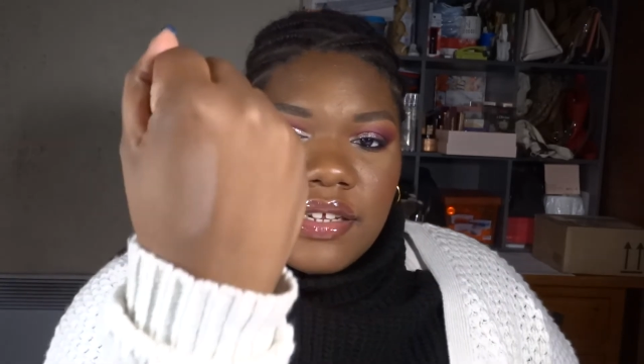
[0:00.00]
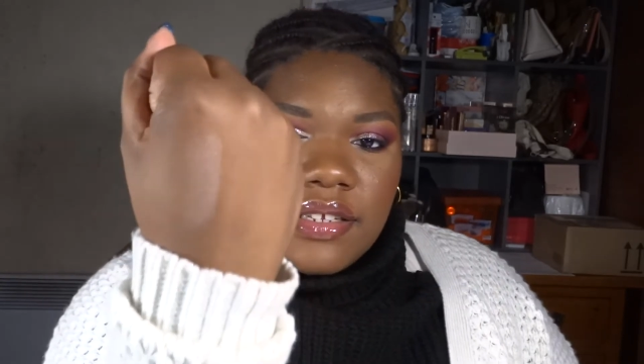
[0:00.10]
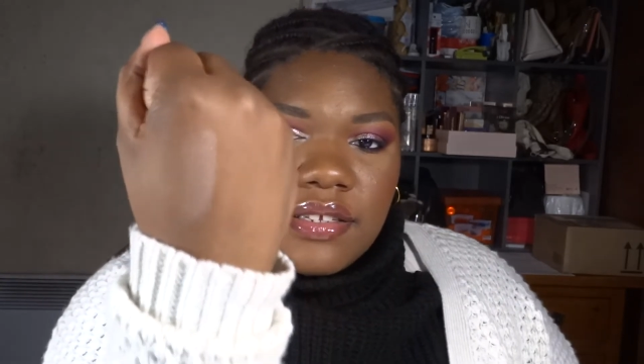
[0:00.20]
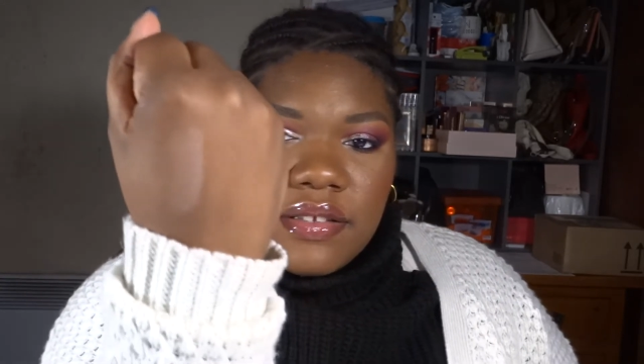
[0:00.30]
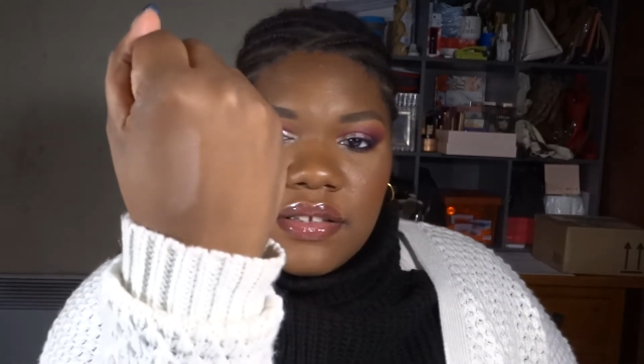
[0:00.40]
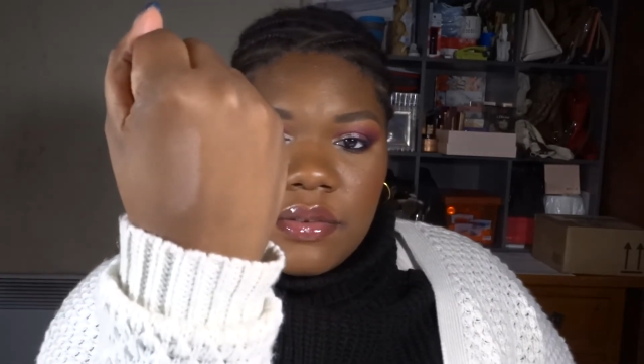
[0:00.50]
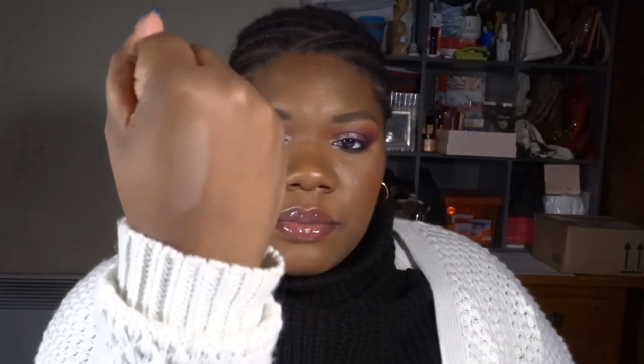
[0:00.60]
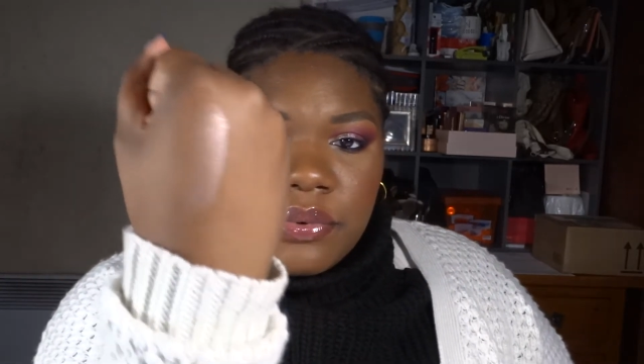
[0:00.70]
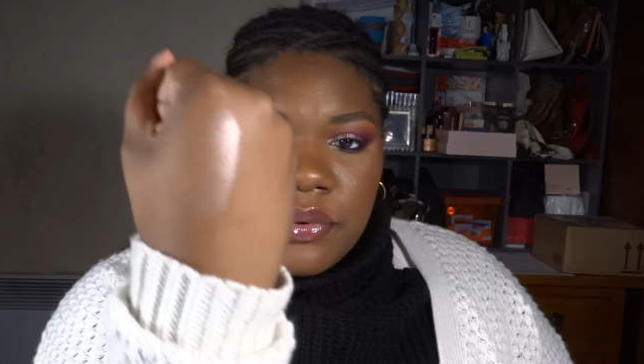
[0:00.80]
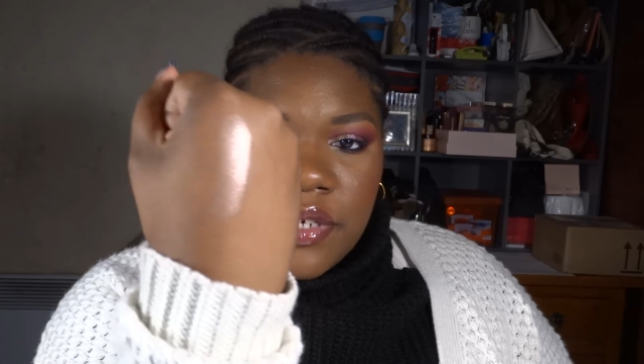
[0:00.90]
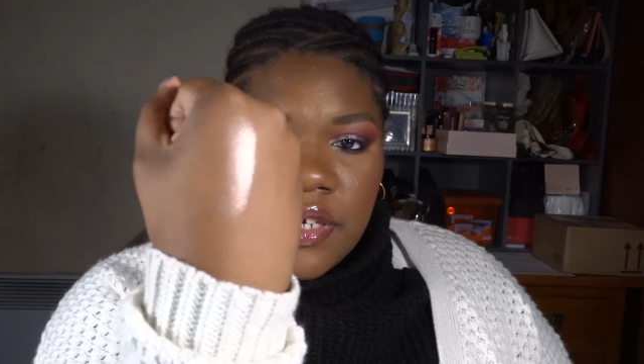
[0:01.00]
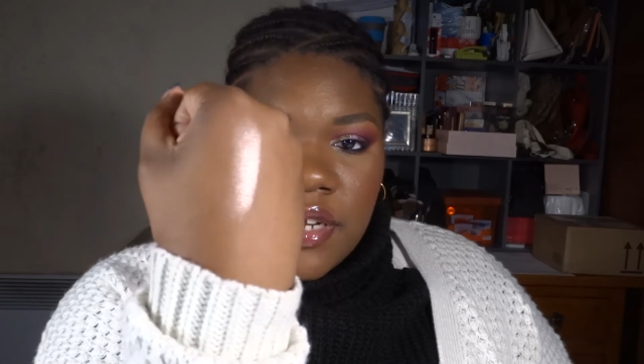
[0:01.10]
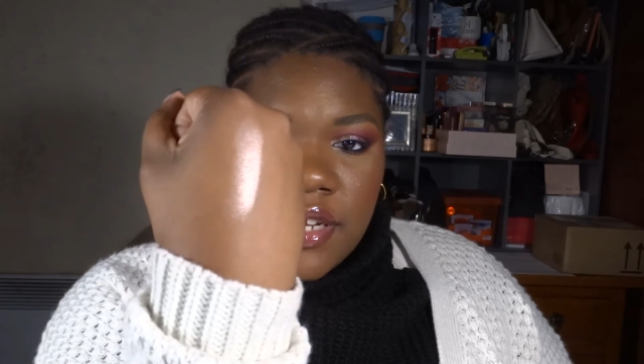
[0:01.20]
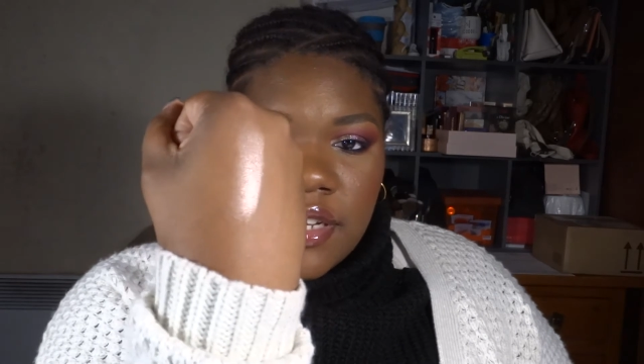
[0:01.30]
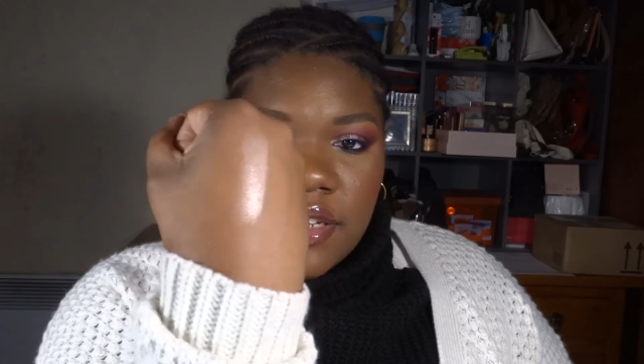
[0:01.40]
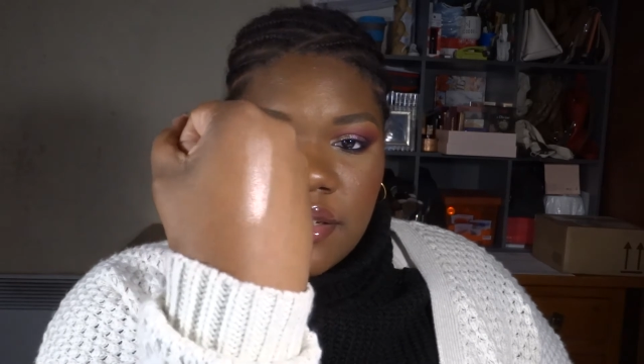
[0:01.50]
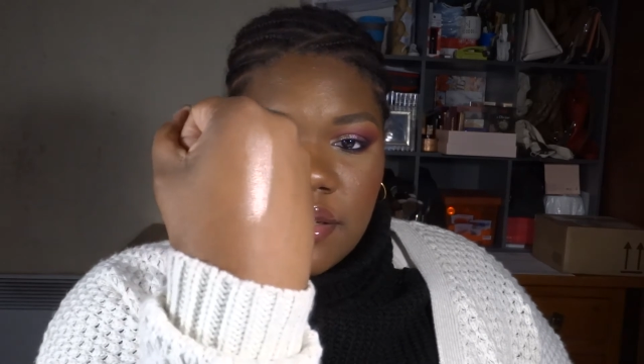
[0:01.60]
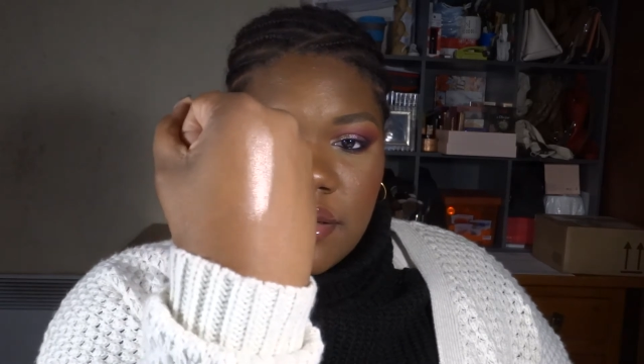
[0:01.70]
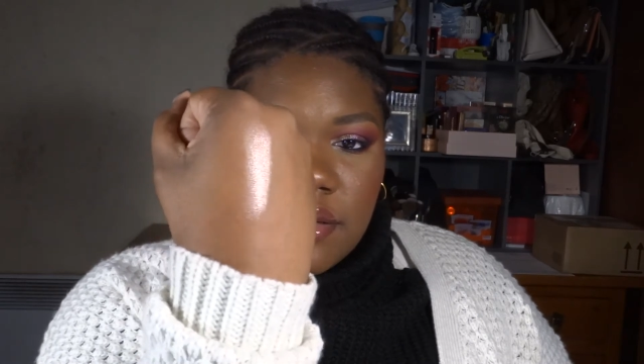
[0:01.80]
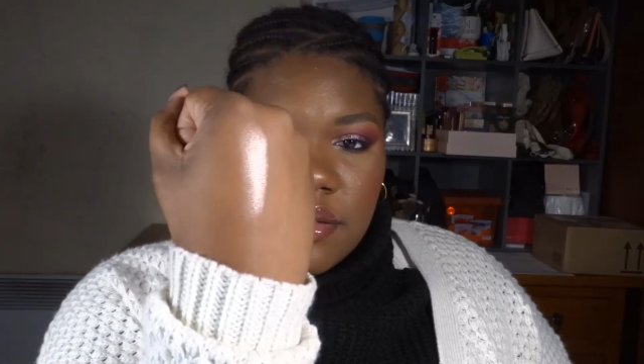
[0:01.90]
This is a pretty like
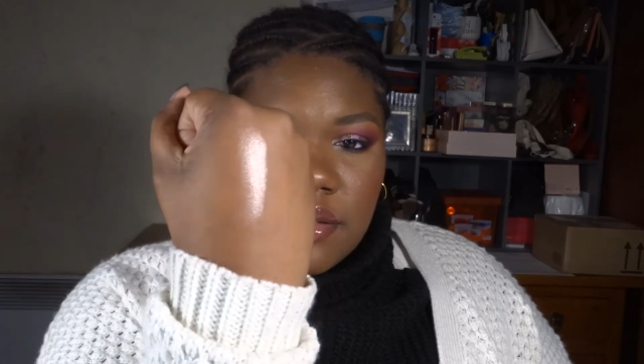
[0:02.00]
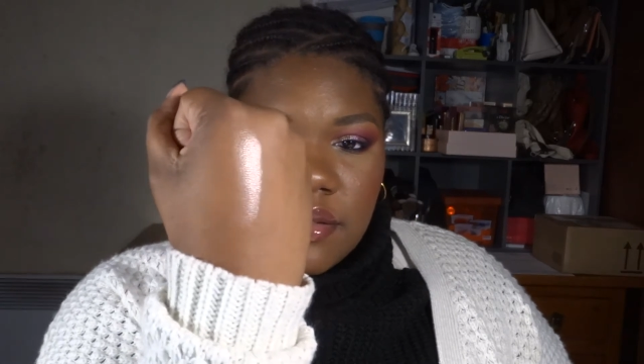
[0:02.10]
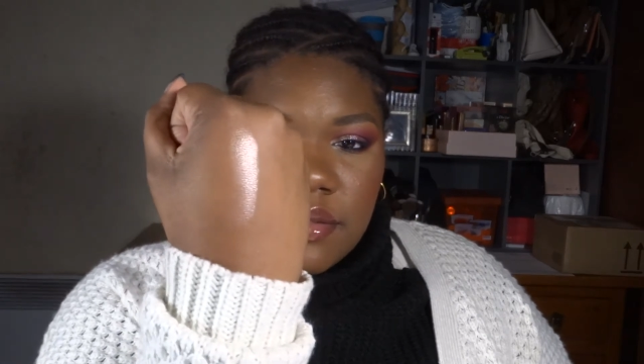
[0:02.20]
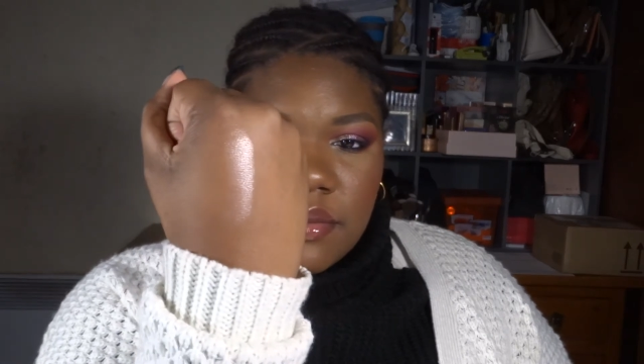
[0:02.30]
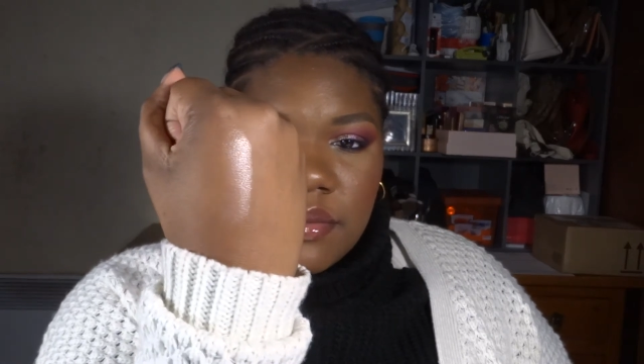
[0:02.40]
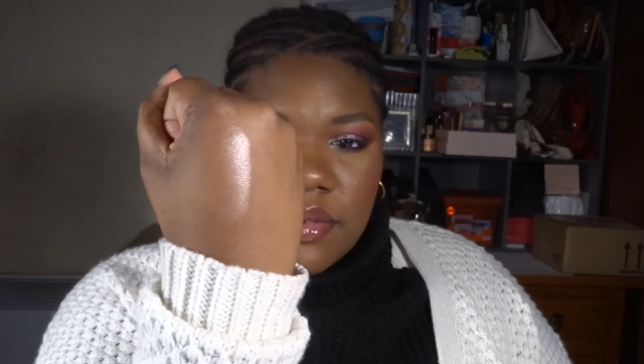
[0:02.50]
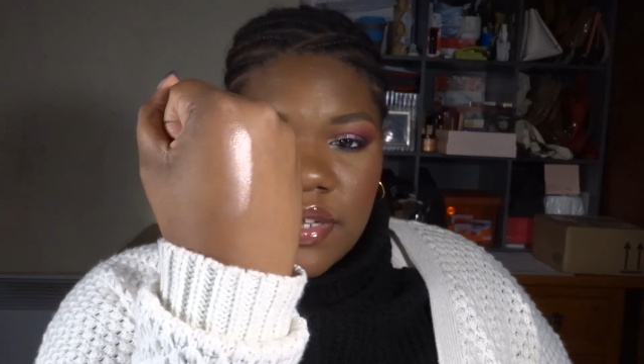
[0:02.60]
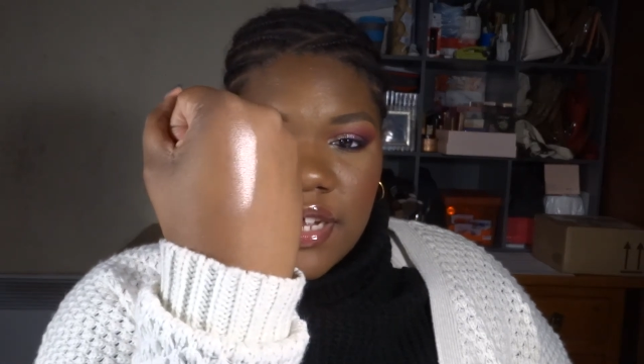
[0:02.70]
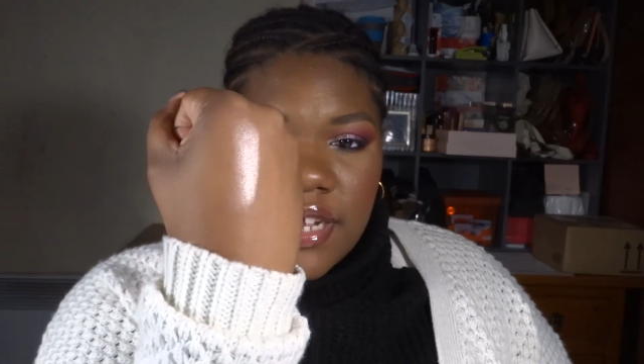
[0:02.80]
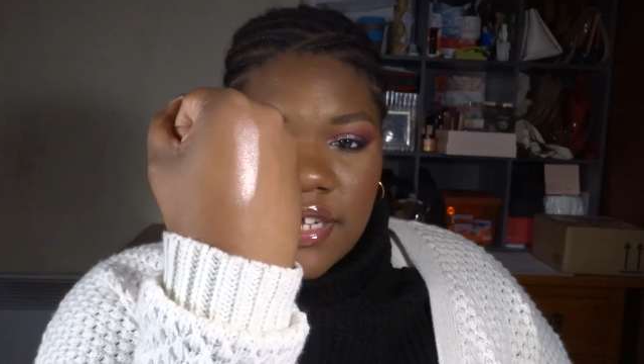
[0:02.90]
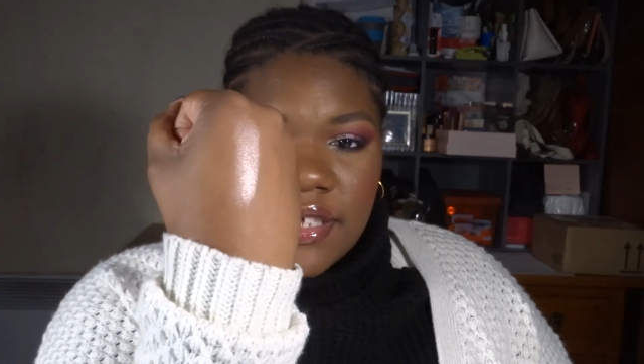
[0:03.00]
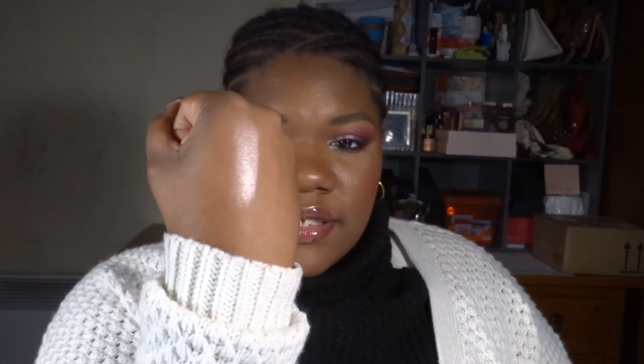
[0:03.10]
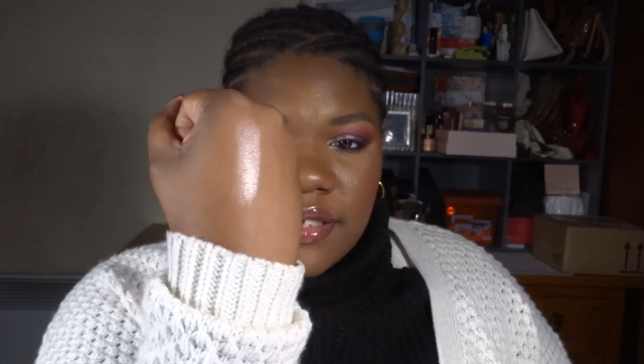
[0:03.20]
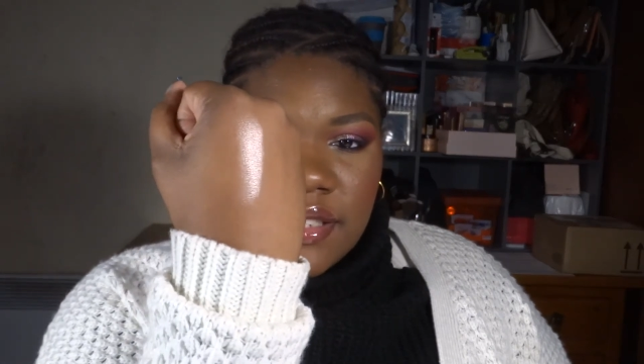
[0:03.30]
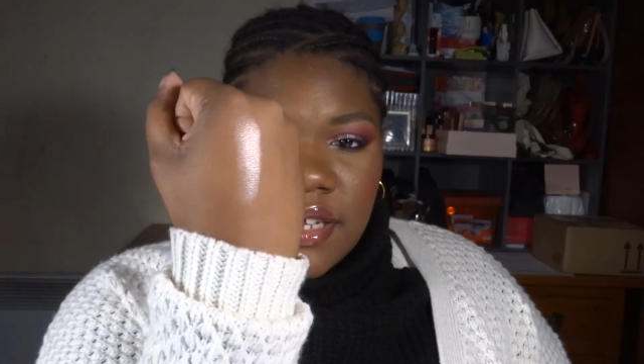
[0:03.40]
icy